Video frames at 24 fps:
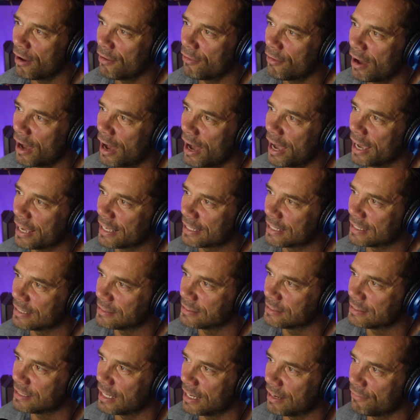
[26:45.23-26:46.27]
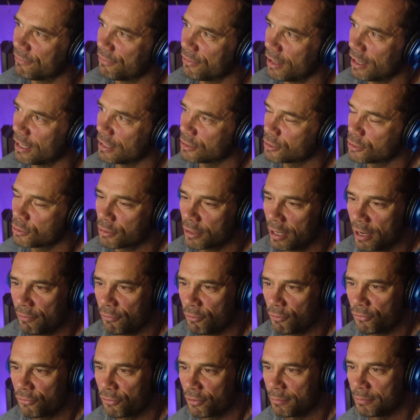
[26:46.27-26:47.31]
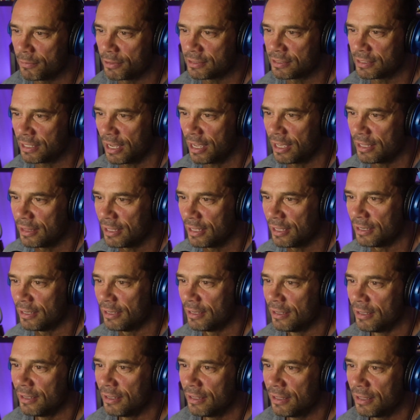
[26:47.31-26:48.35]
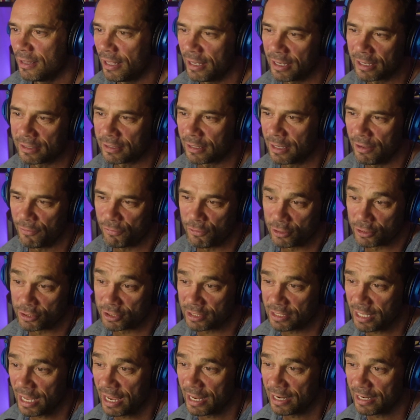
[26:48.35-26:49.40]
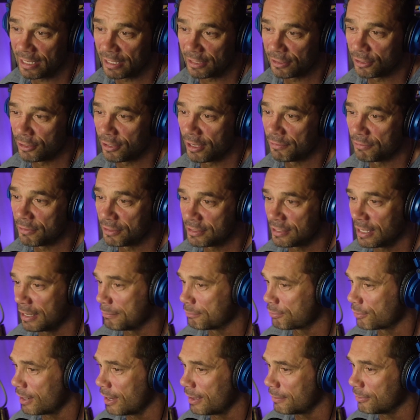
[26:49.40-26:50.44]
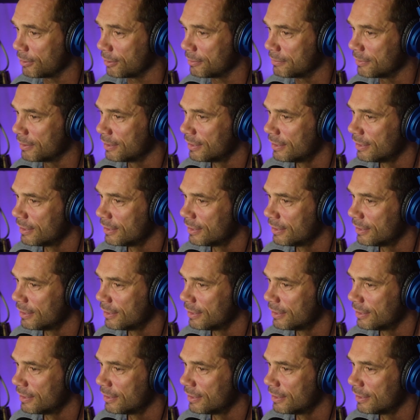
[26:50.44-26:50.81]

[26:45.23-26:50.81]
high can sandflies travel from the sand then? Like if you're standing, do you have the same problem?